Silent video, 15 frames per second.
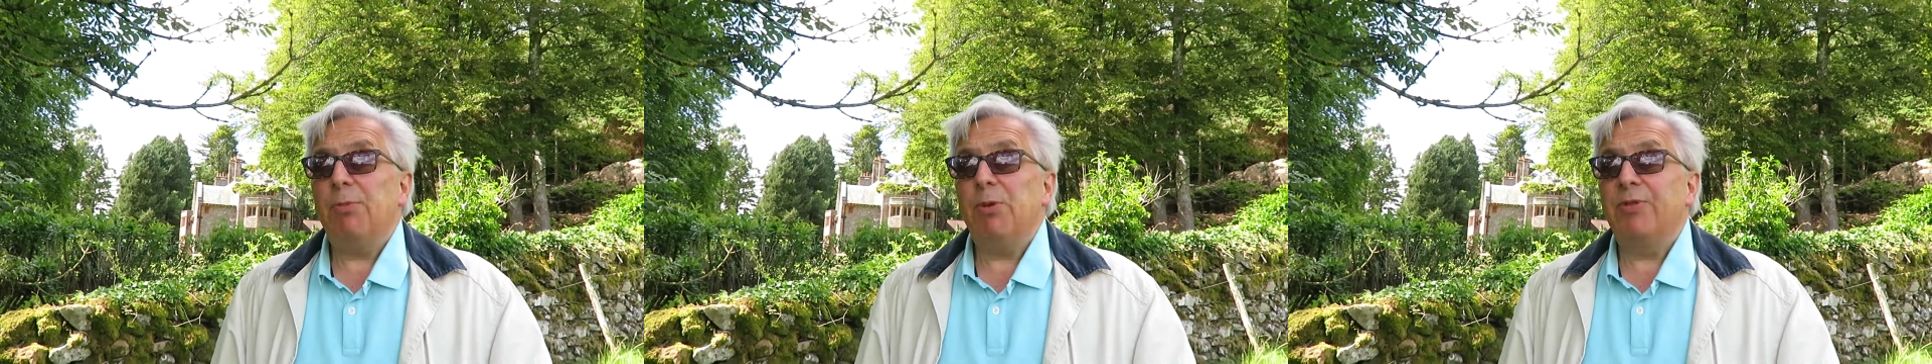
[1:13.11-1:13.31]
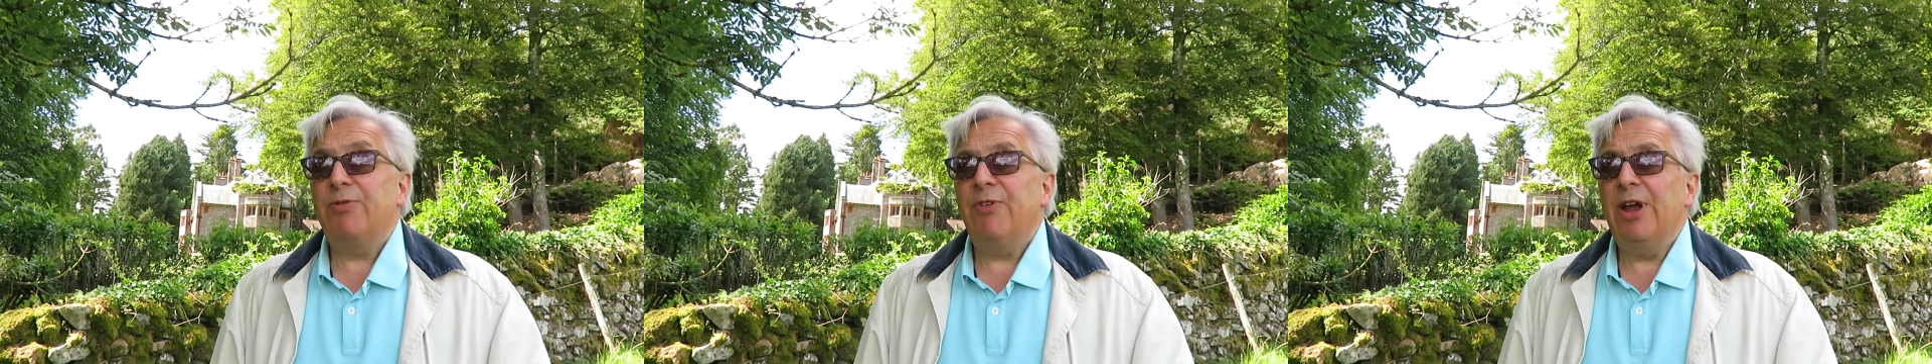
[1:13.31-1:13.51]

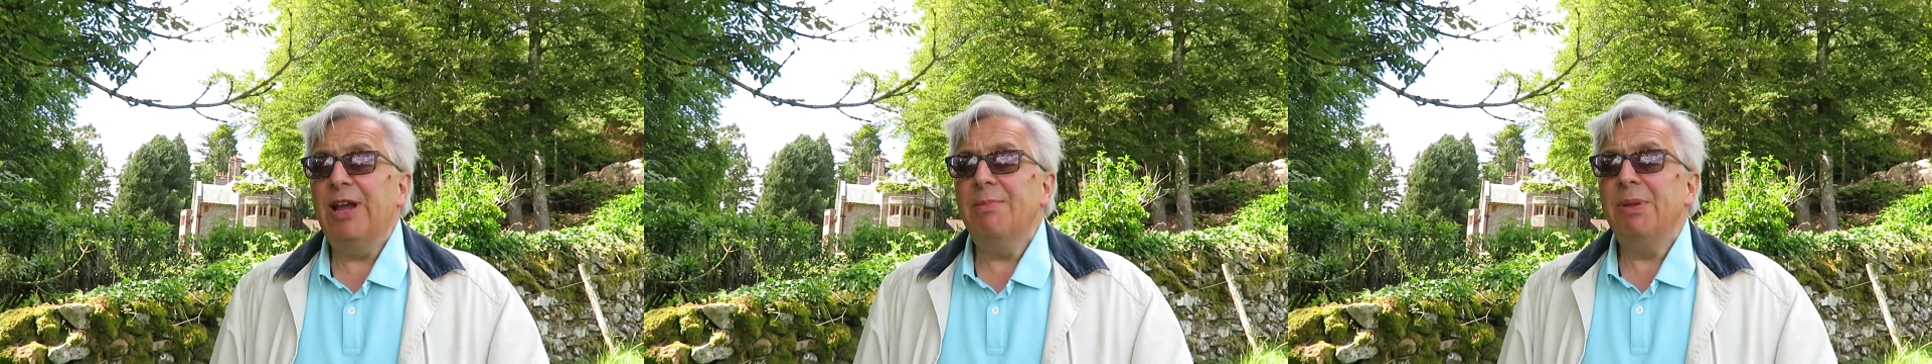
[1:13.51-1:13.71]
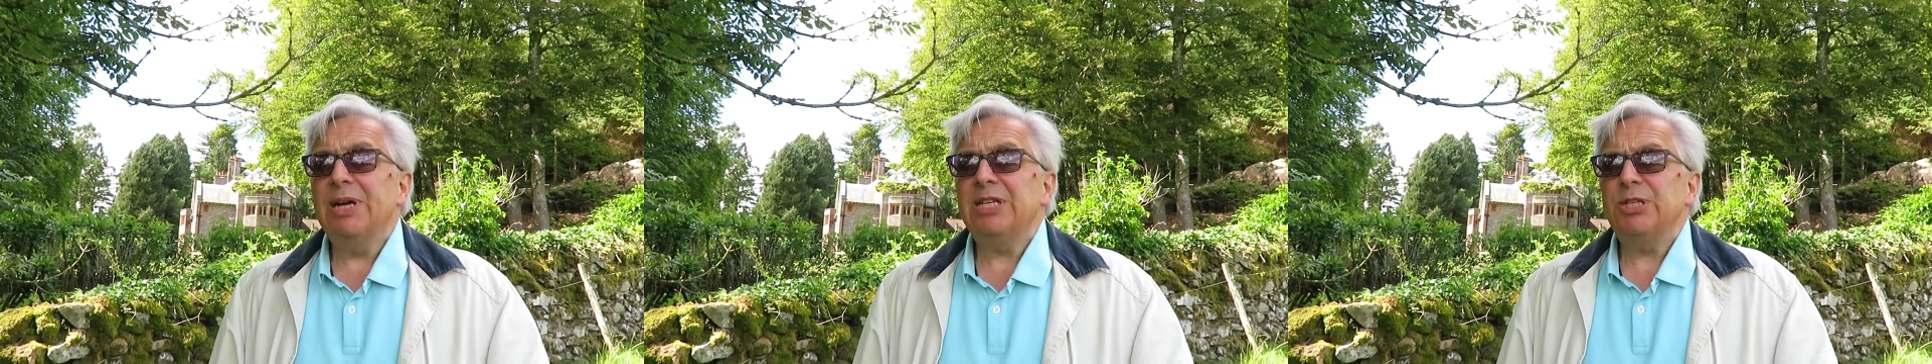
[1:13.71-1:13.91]
was
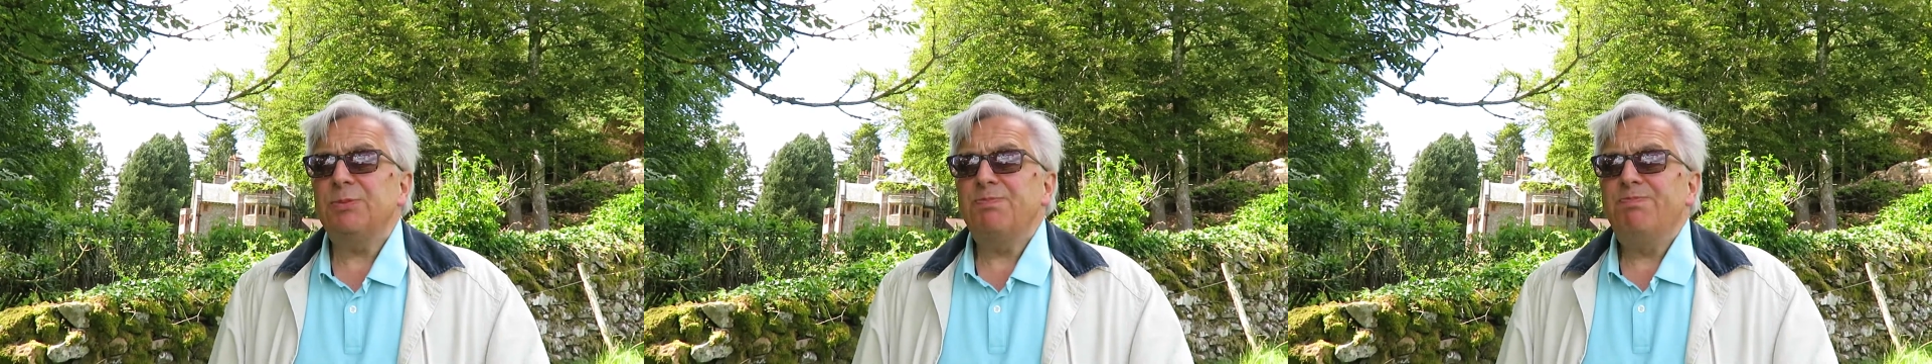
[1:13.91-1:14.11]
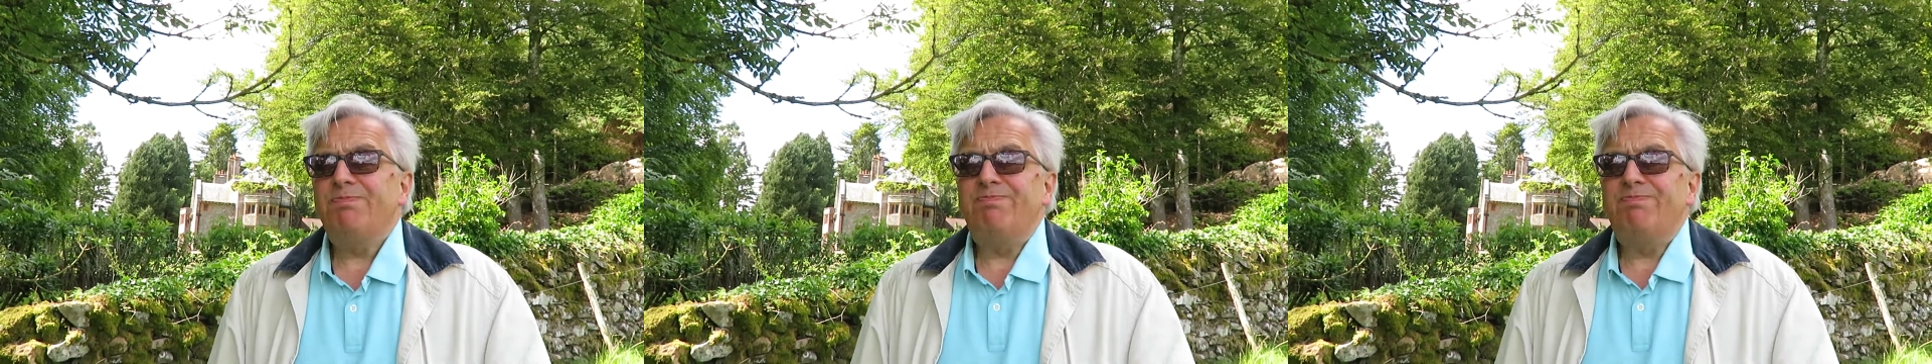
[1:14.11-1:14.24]
very much